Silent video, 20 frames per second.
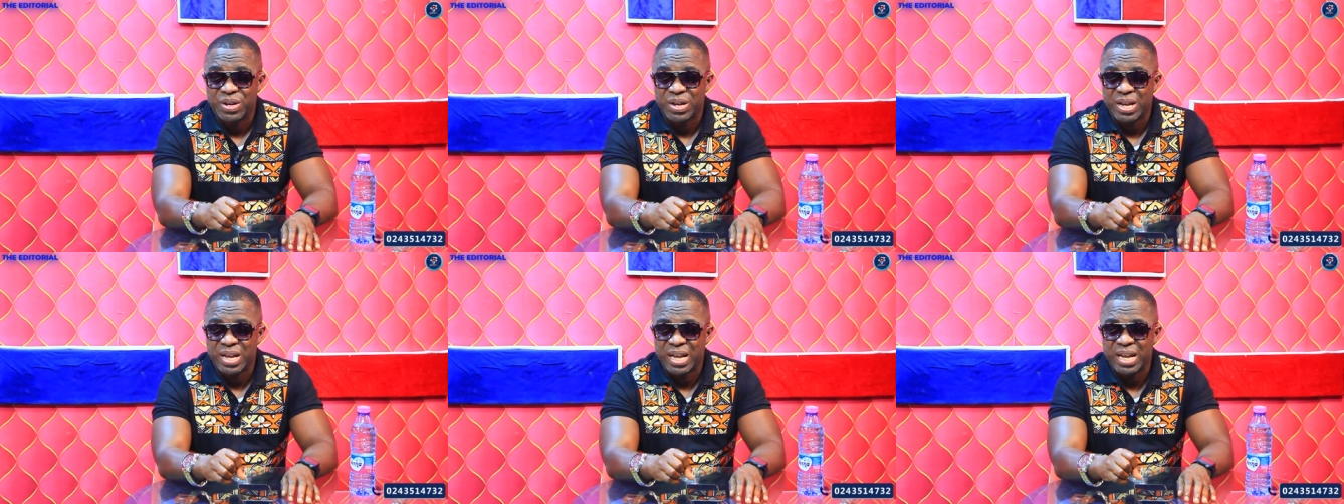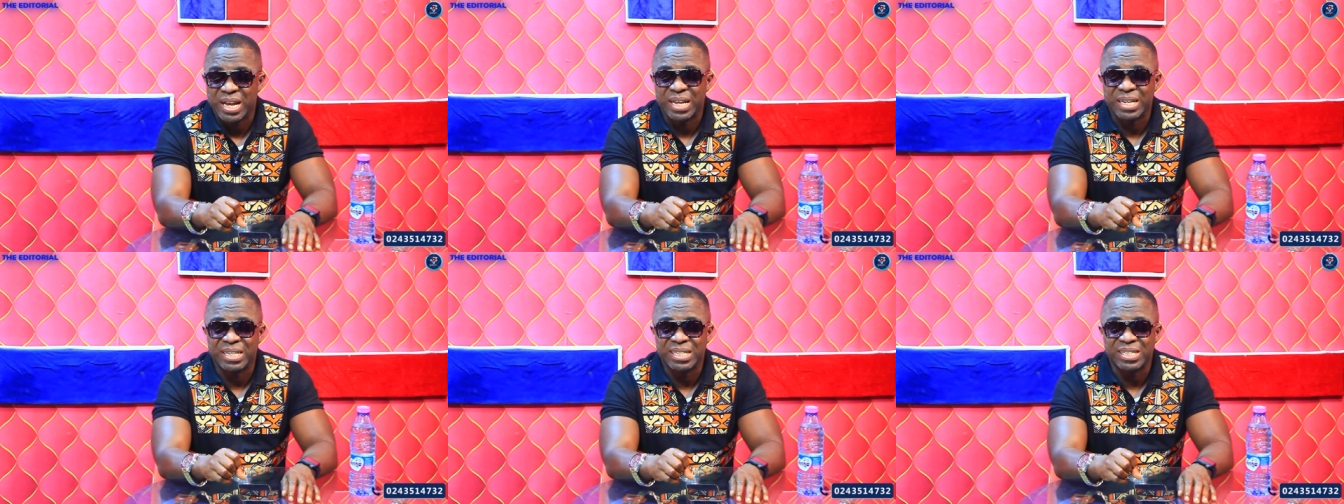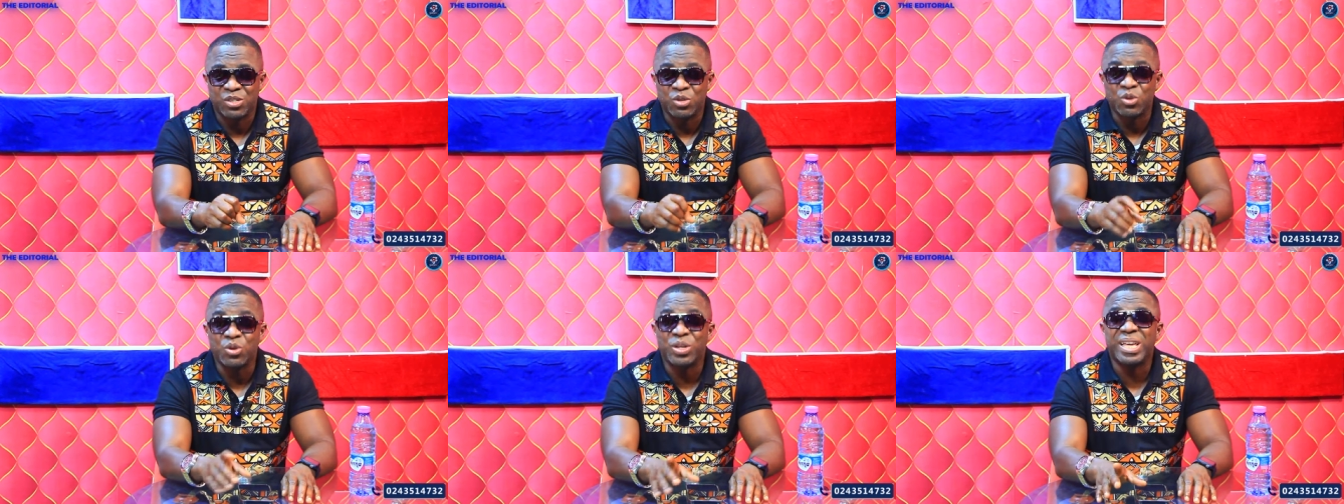And
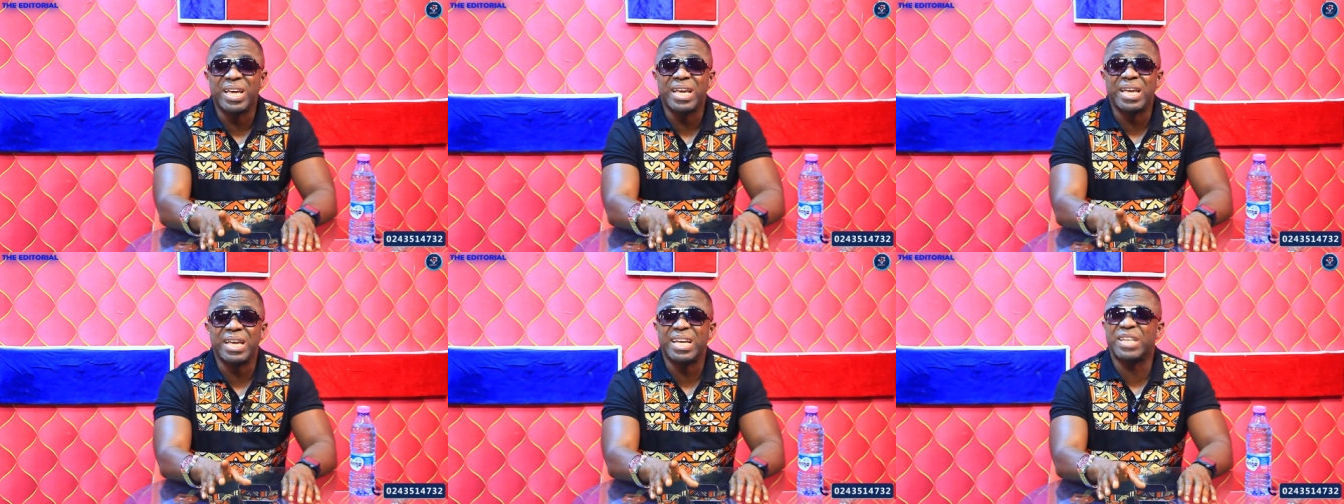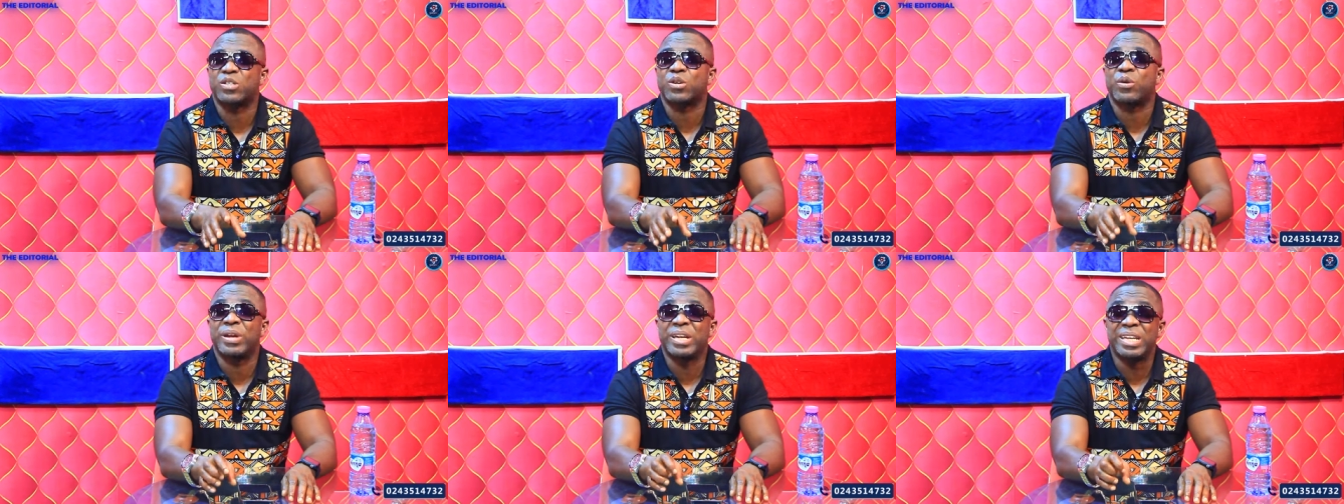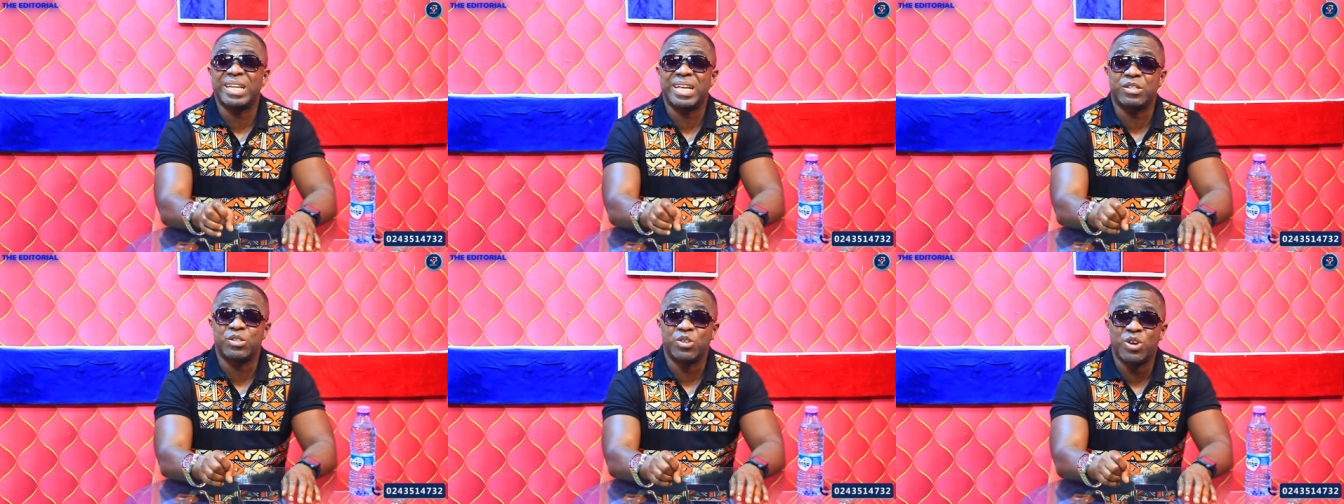UK is
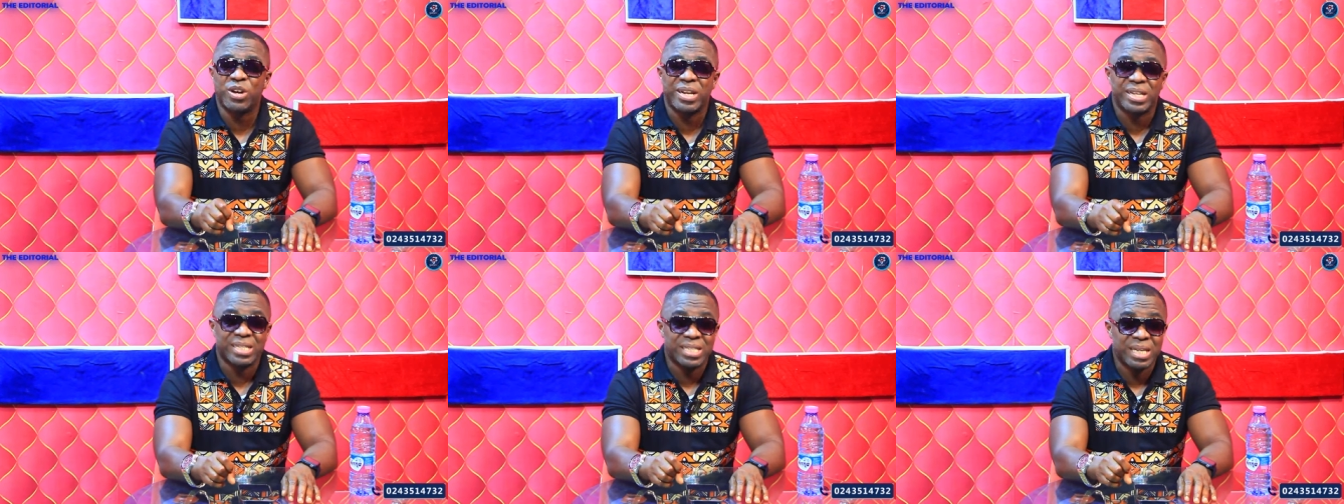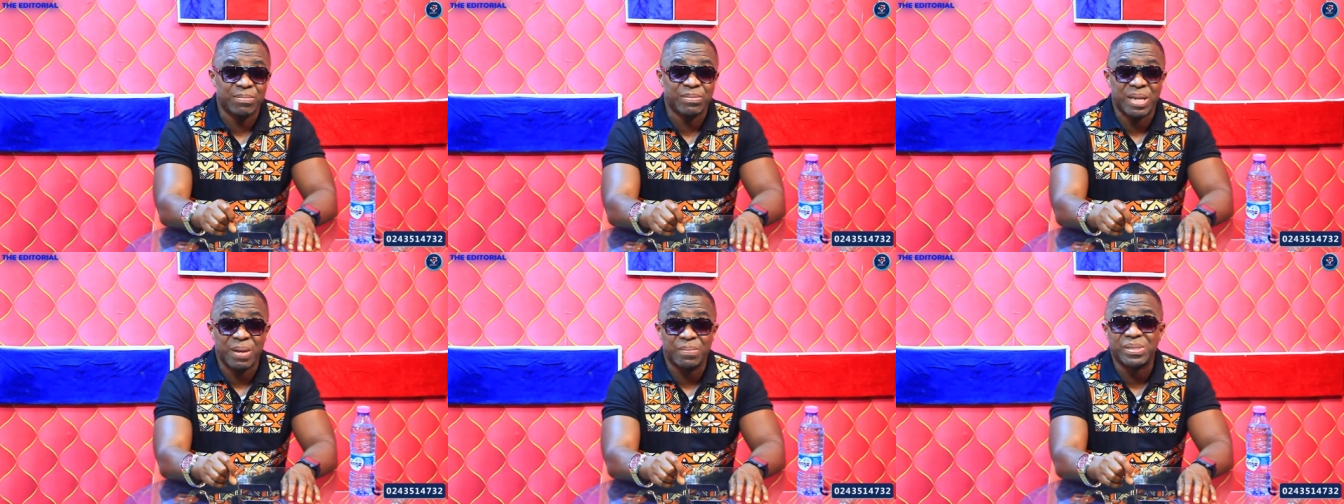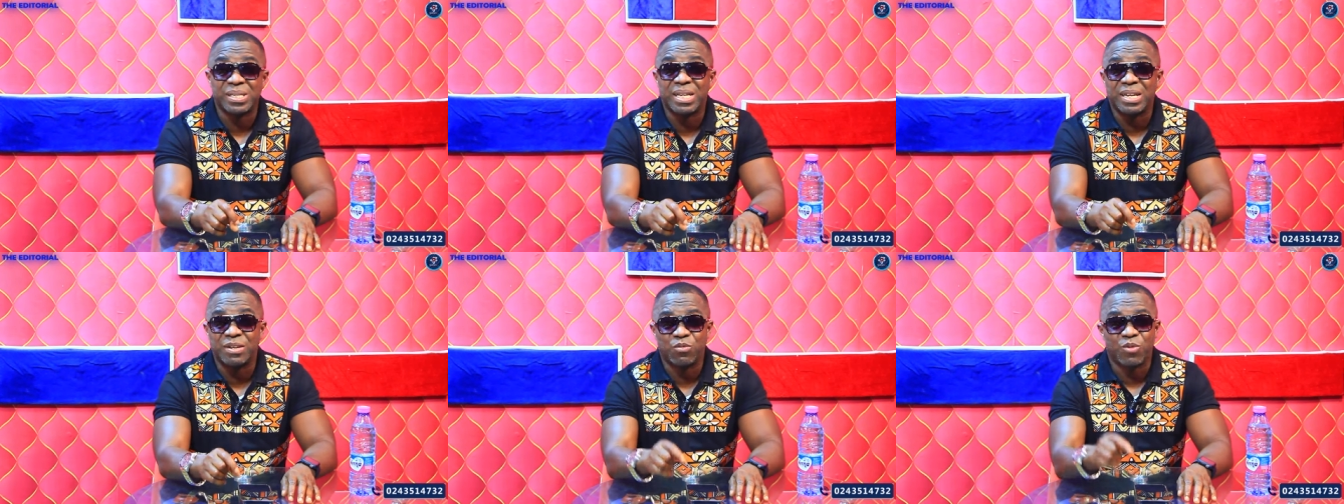already enjoying the
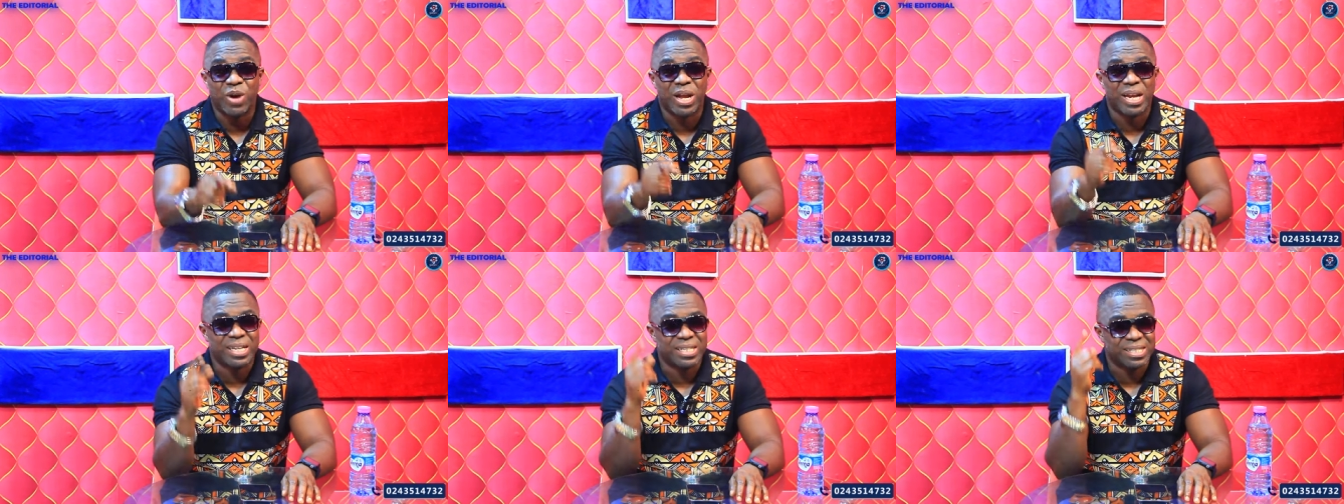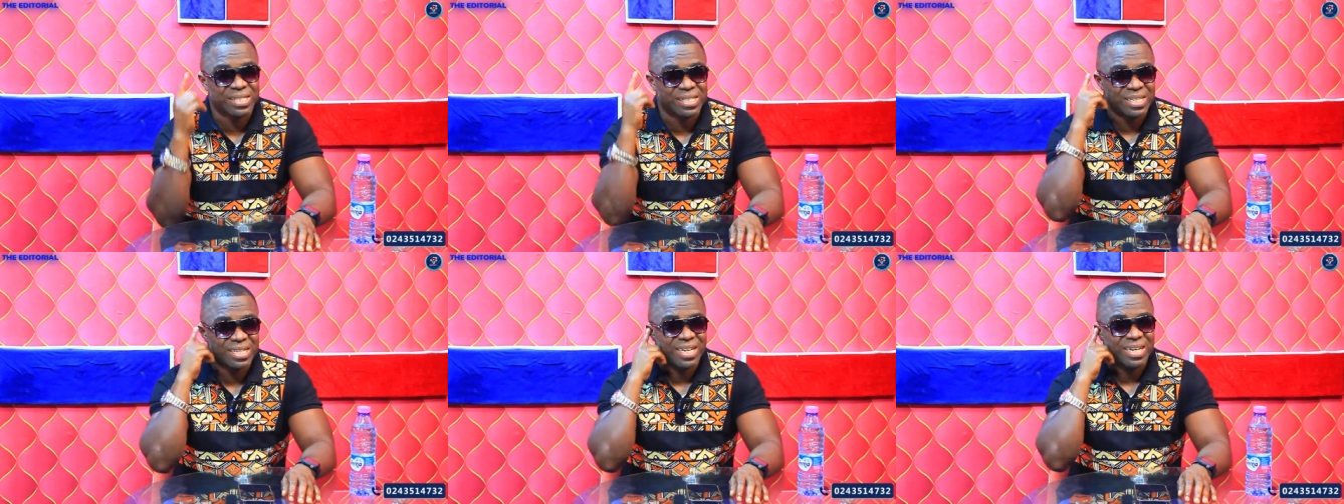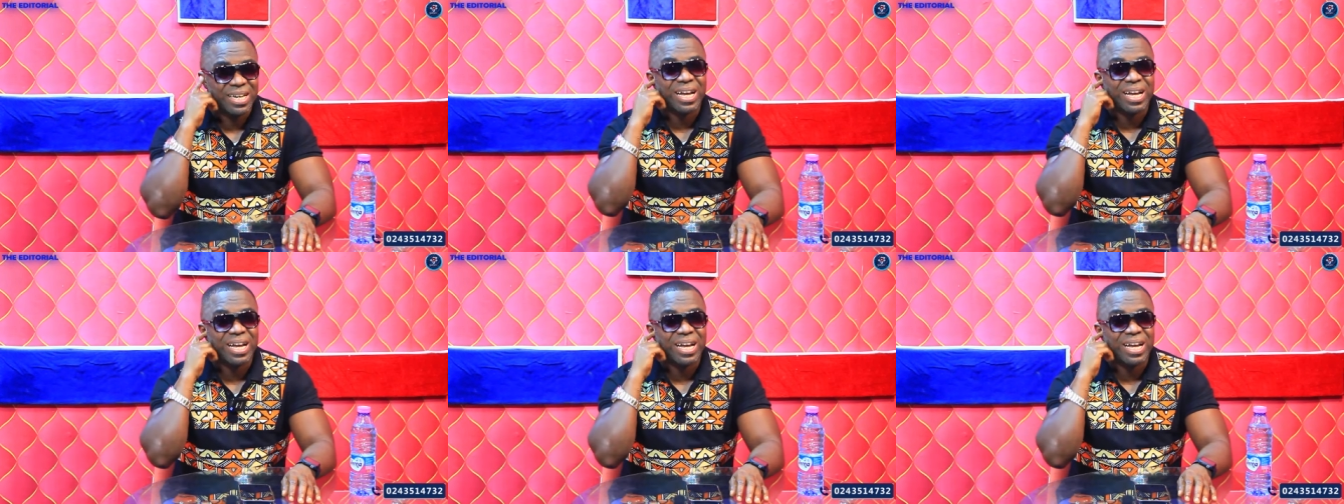TapTapSend wallet.